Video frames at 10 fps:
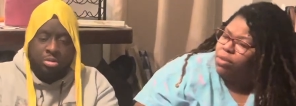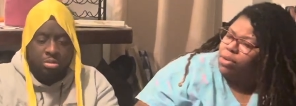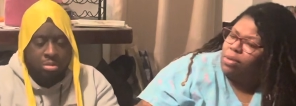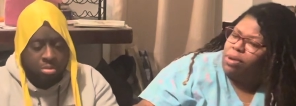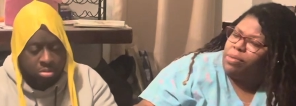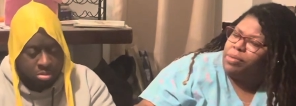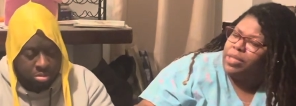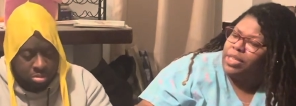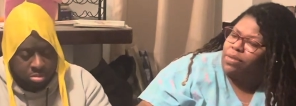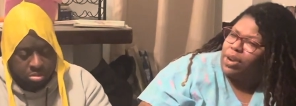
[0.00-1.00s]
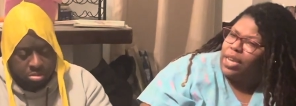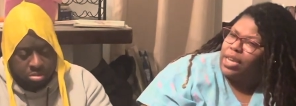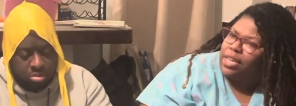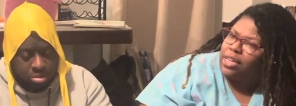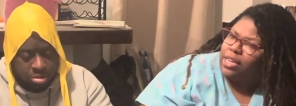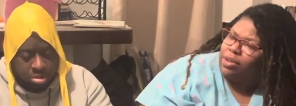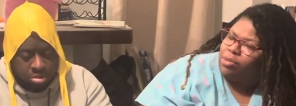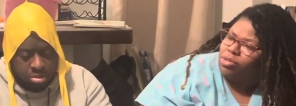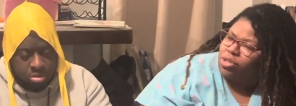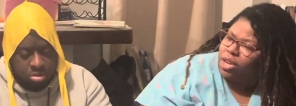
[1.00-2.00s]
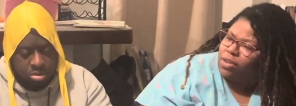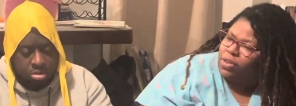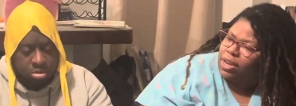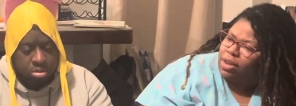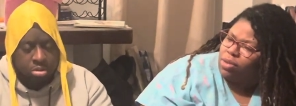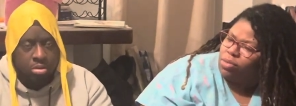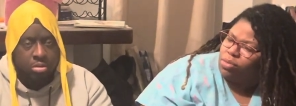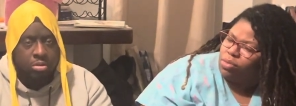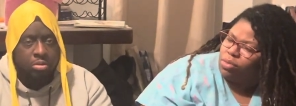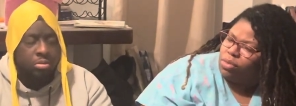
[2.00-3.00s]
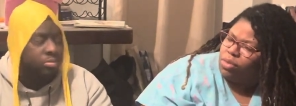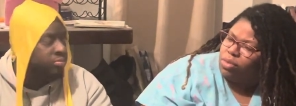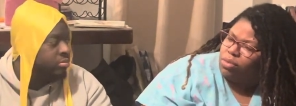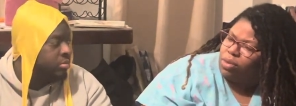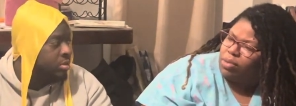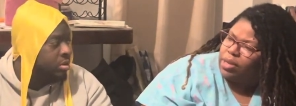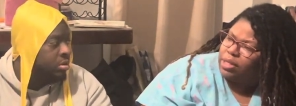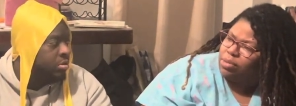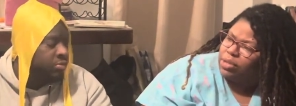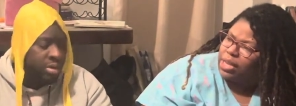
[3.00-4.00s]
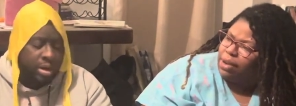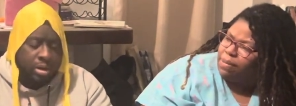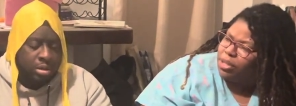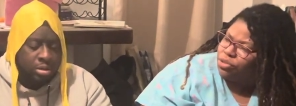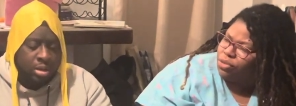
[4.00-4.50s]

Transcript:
Speaker 1: one while we were sitting right here and we were trying to figure out what was it. Was right. that a mystery